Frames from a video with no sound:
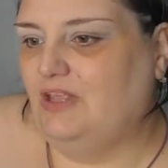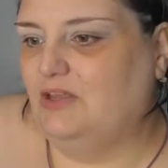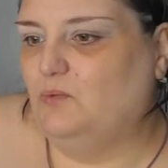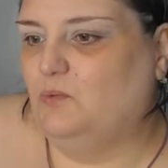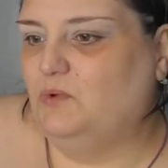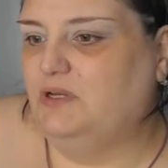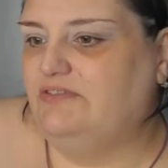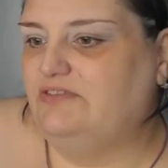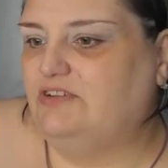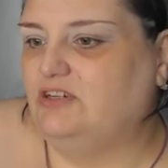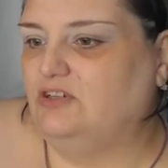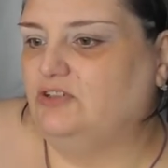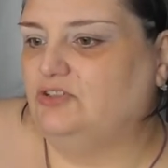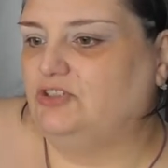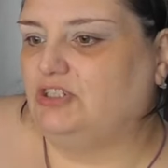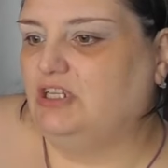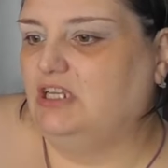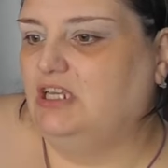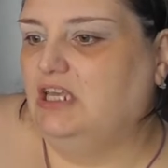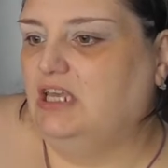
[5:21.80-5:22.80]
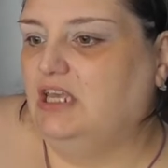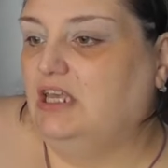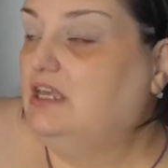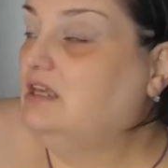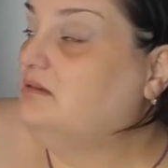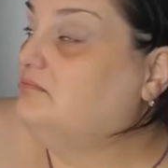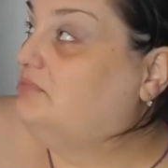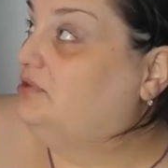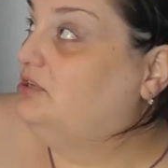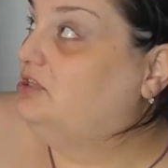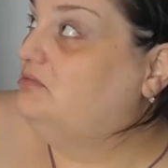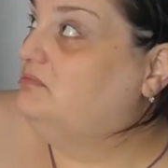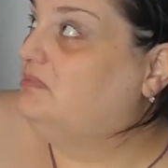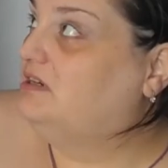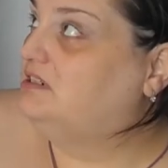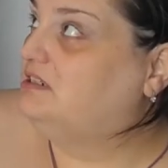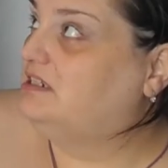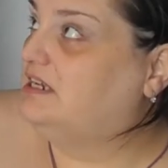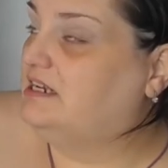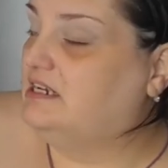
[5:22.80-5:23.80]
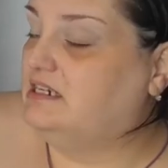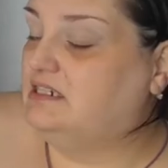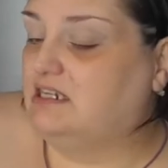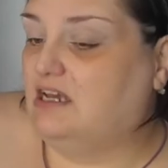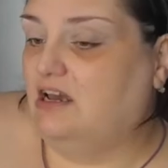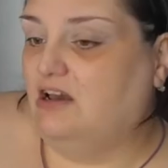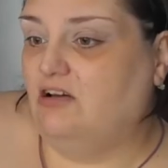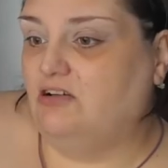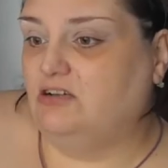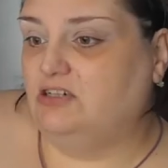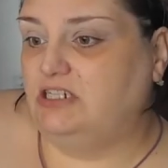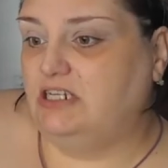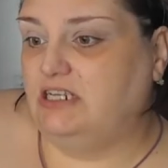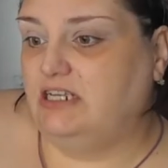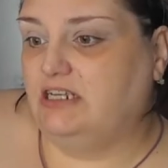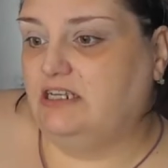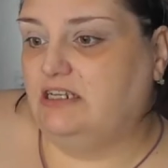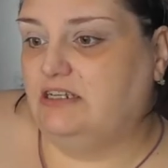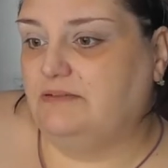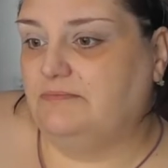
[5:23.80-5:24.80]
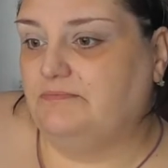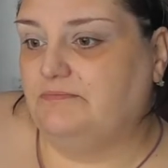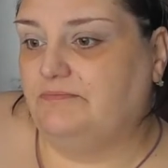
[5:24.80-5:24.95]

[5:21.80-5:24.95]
We've got Blue Monday and Arctic,